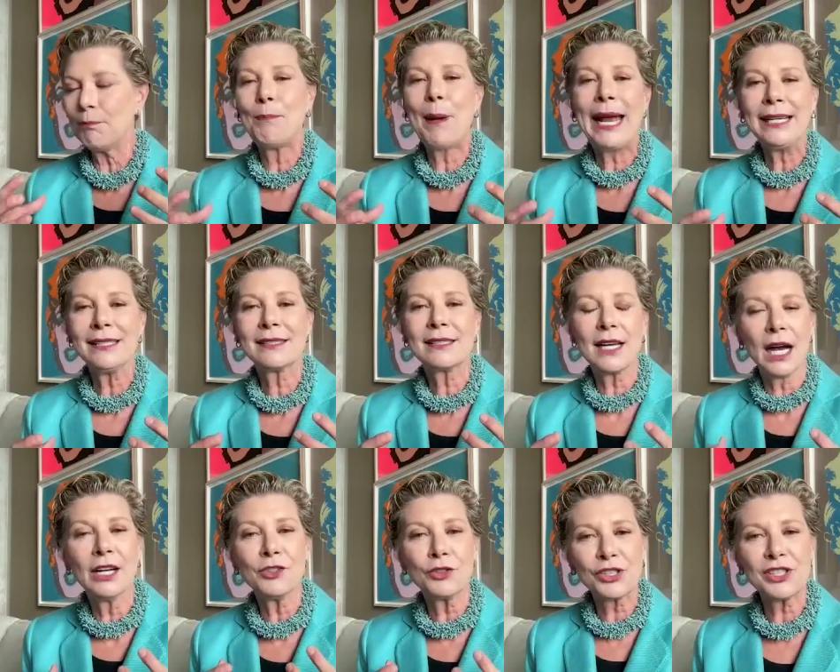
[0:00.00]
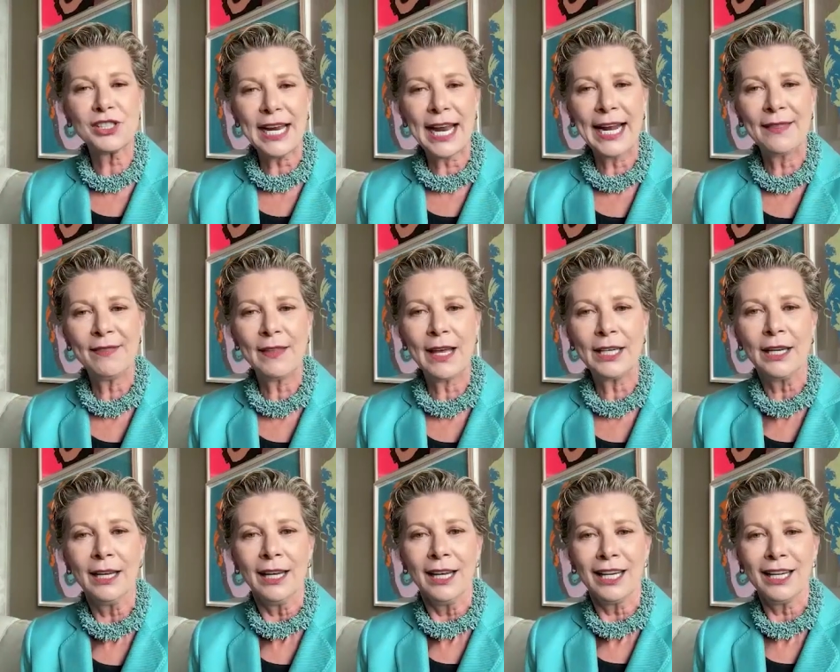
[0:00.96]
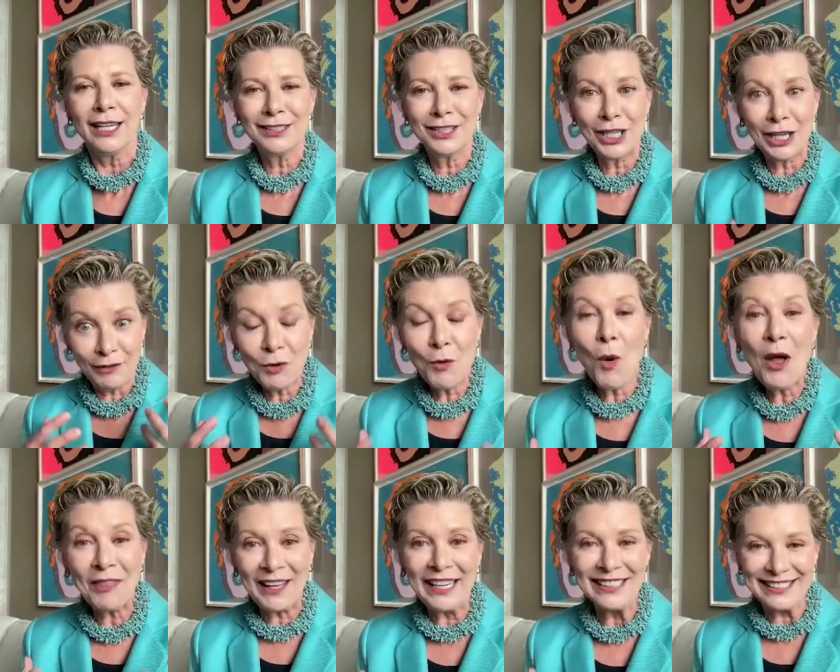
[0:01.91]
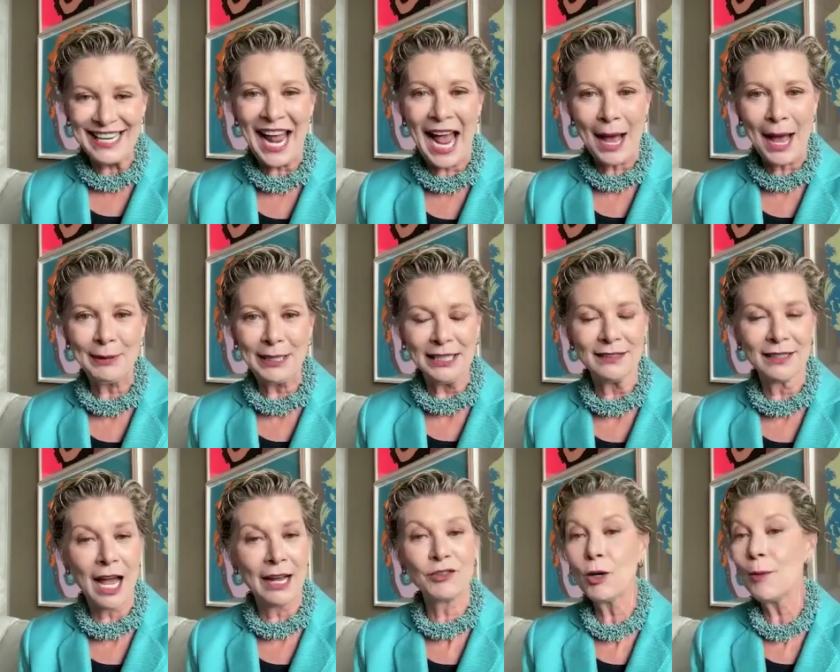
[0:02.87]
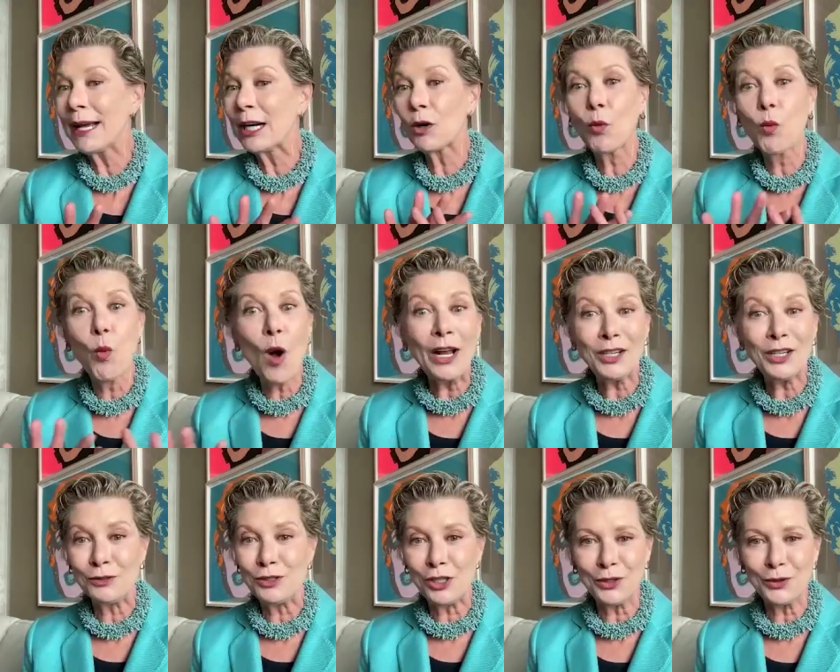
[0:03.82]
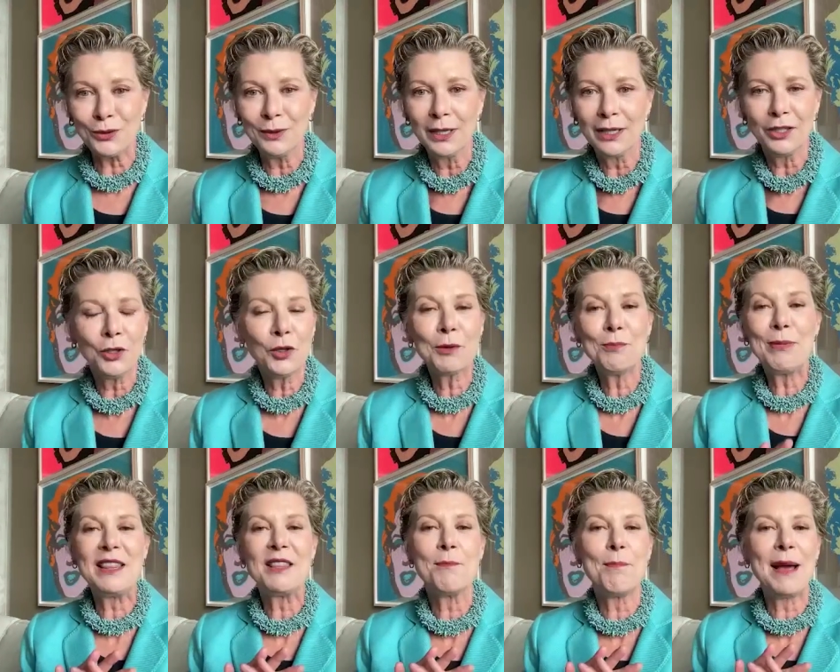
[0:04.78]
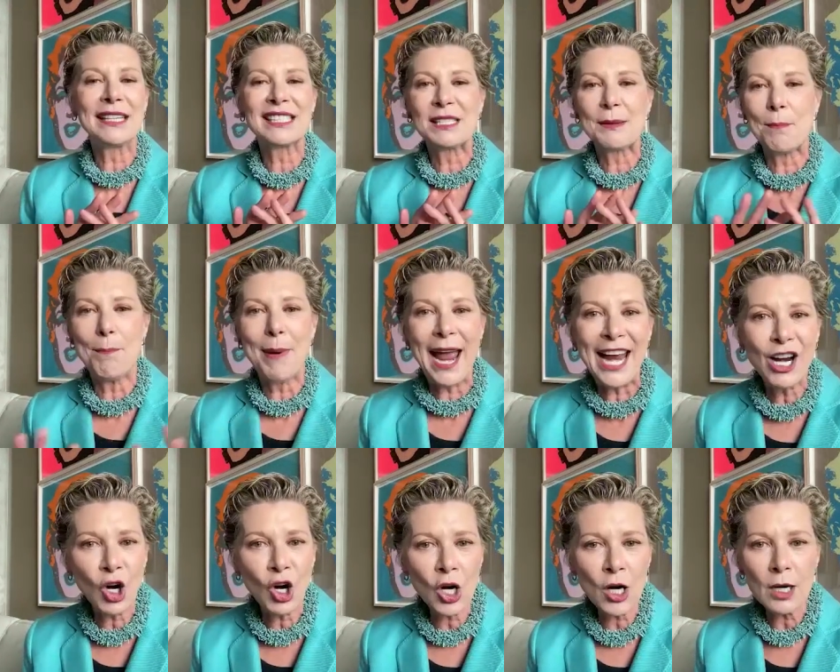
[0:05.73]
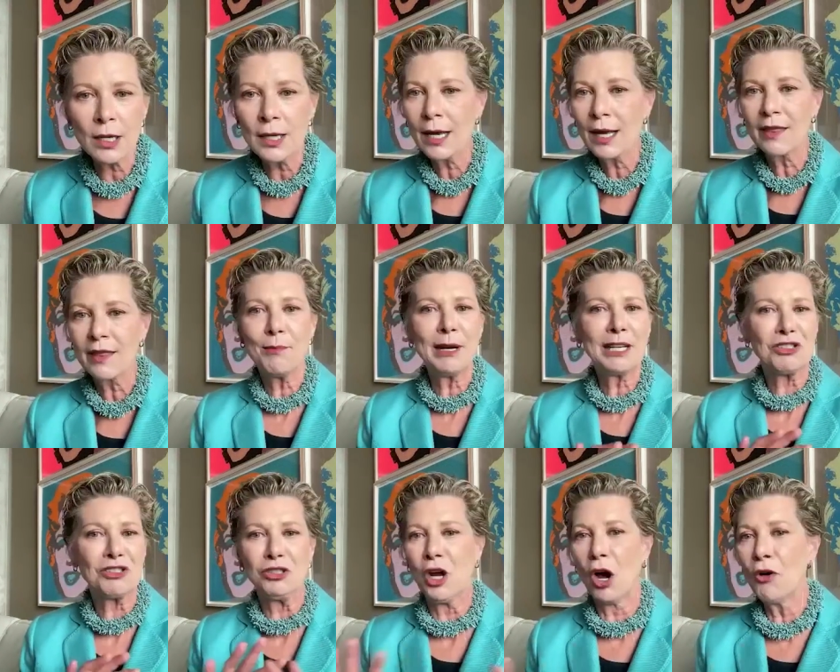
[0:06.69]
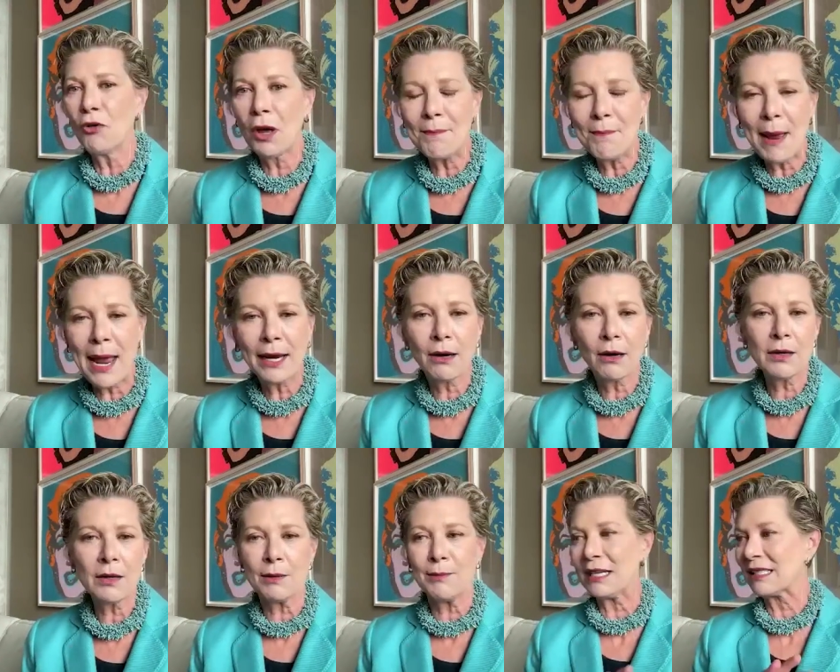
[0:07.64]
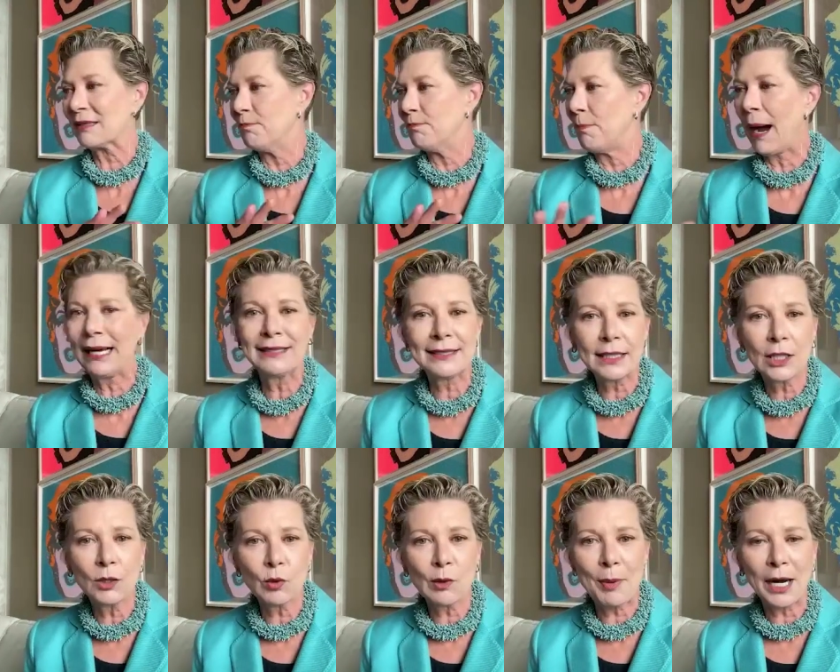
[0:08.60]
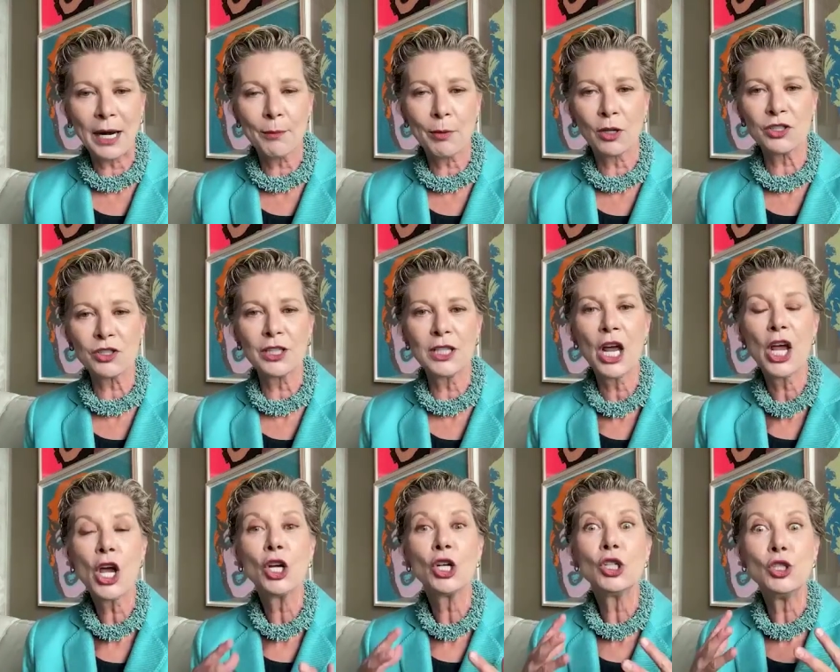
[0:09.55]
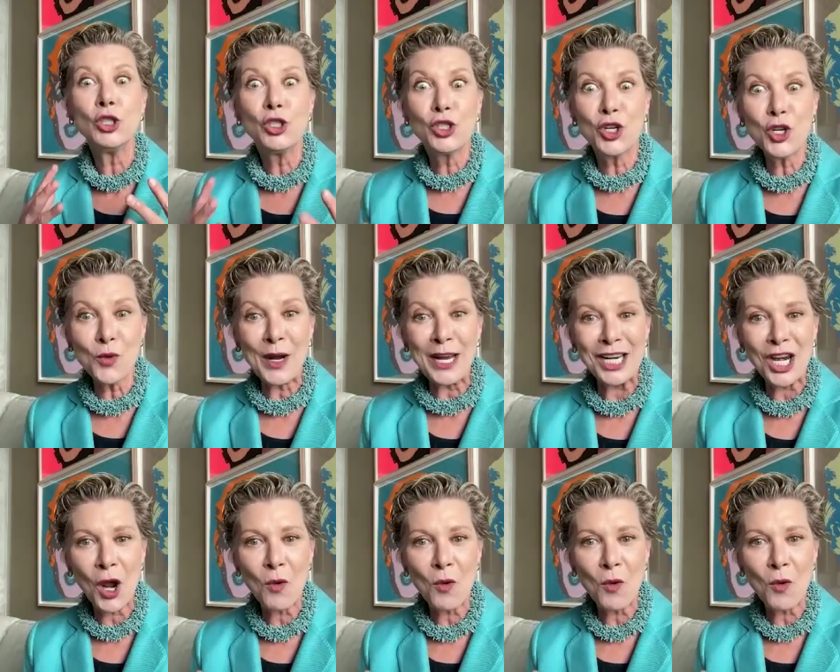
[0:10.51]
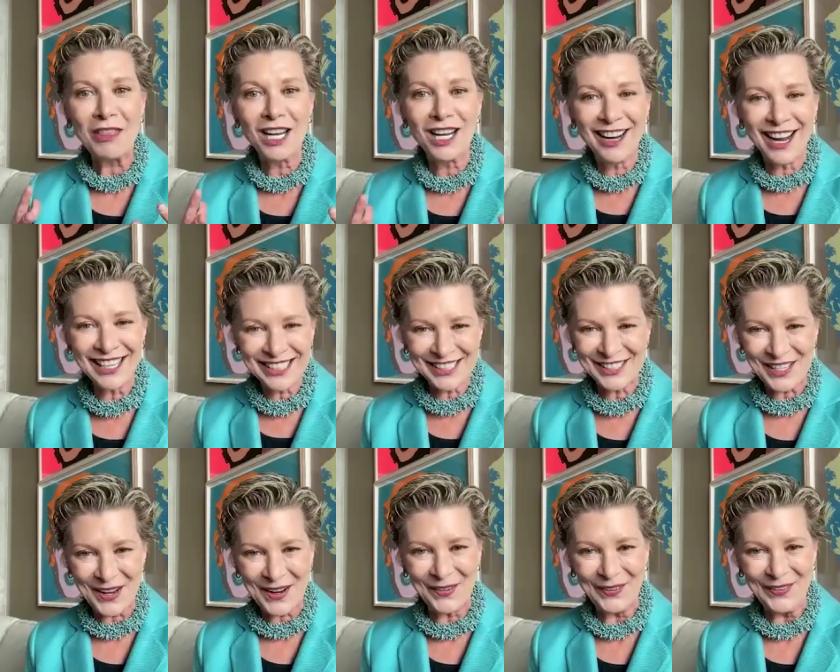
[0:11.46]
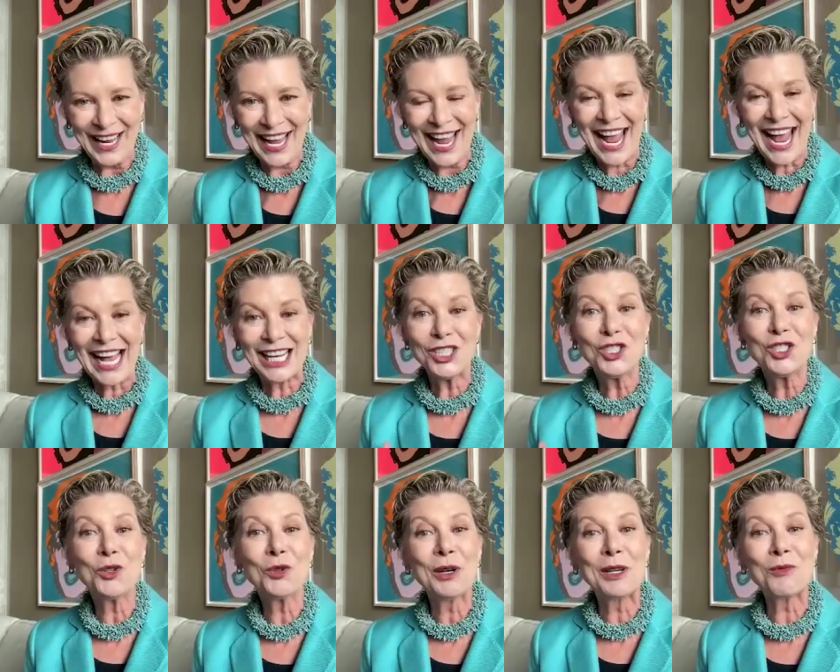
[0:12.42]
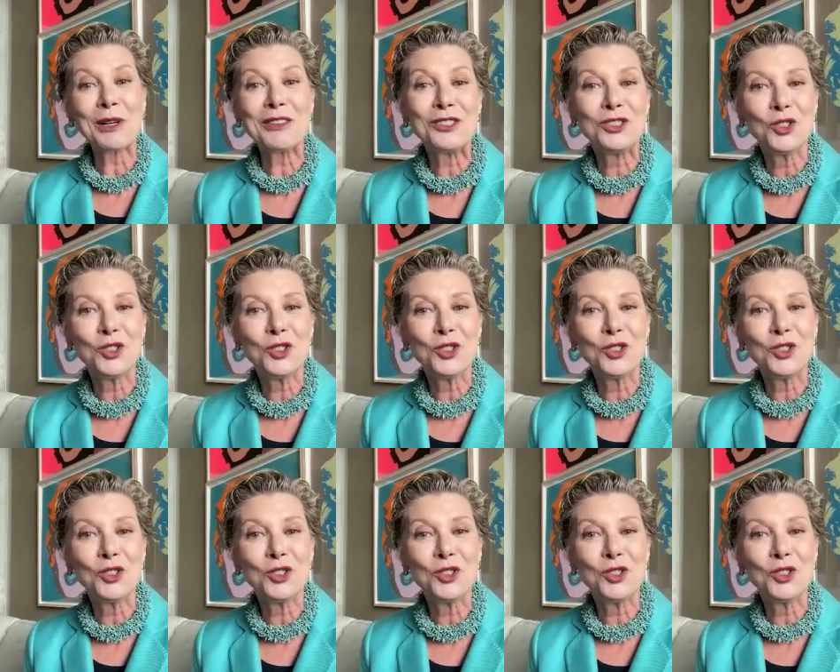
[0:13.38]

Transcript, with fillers: base to understand that if you want things to happen in life, no matter what you do, you can be the best baker, the best donut maker, the best bicycle repair person. Do it with gusto and do it with